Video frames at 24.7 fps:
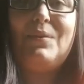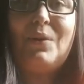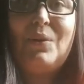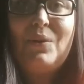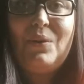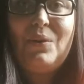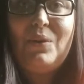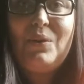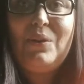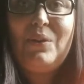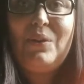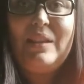
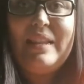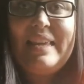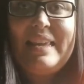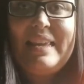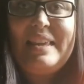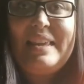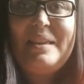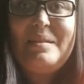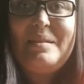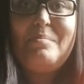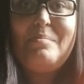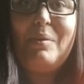
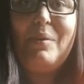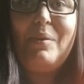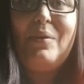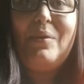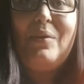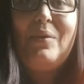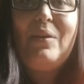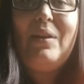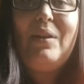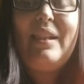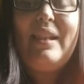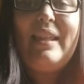roly
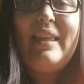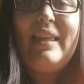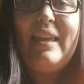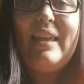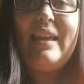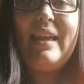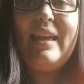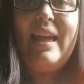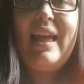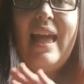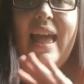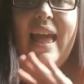
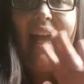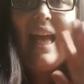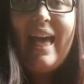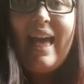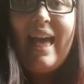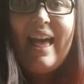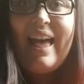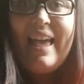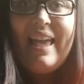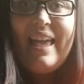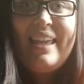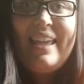poly.
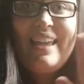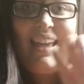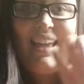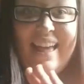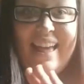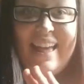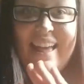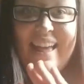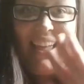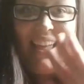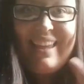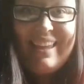Hi,
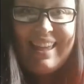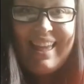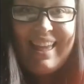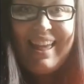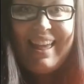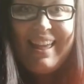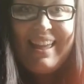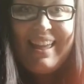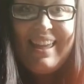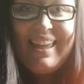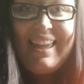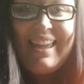hi,
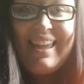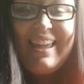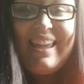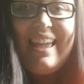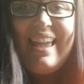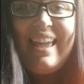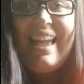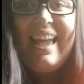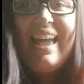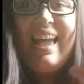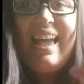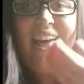hi.
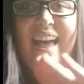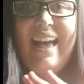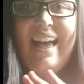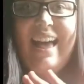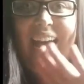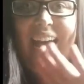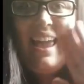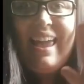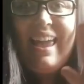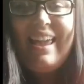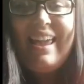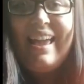
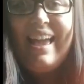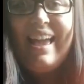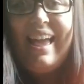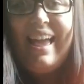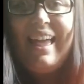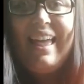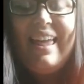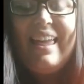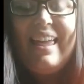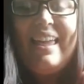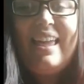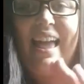Hi,
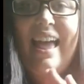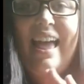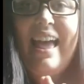hi,